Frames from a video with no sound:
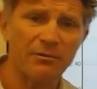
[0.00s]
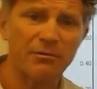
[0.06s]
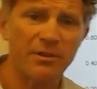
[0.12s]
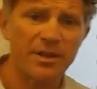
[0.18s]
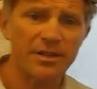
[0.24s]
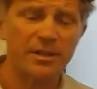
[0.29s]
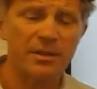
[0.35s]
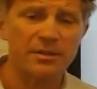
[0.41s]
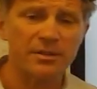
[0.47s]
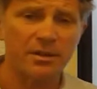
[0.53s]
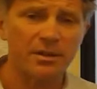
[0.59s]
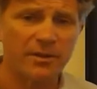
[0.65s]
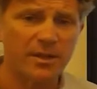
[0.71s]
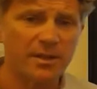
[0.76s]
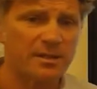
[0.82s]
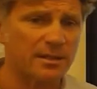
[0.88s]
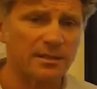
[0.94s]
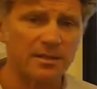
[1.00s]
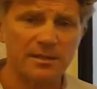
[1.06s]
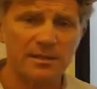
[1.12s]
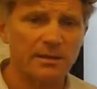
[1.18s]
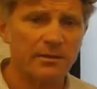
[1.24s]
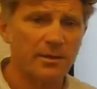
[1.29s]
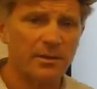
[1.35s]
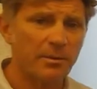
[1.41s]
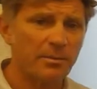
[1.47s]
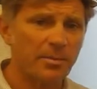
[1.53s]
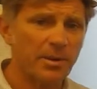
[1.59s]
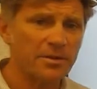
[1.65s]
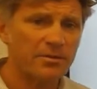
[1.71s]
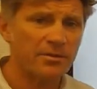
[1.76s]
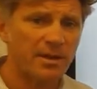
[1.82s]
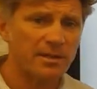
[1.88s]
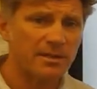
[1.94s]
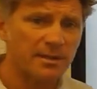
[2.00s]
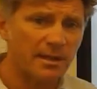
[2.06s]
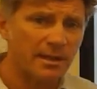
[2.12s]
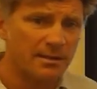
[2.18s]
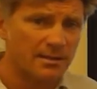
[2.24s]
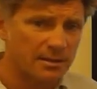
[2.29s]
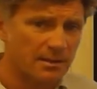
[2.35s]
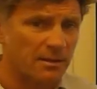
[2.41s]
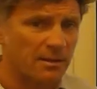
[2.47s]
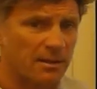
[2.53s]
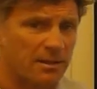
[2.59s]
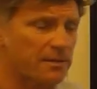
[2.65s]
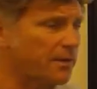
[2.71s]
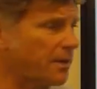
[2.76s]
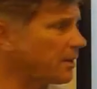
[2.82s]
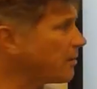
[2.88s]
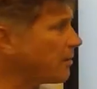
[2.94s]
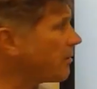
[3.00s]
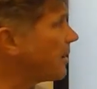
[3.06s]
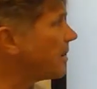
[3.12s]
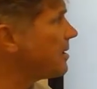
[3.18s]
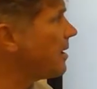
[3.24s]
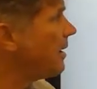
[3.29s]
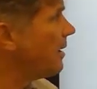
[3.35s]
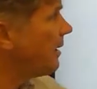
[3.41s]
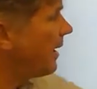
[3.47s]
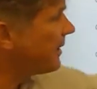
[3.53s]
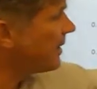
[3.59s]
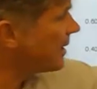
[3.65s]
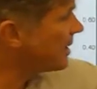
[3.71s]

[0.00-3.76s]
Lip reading: a research university. It doesn't have a lot of postgrads there. It's got lots of undergrad, and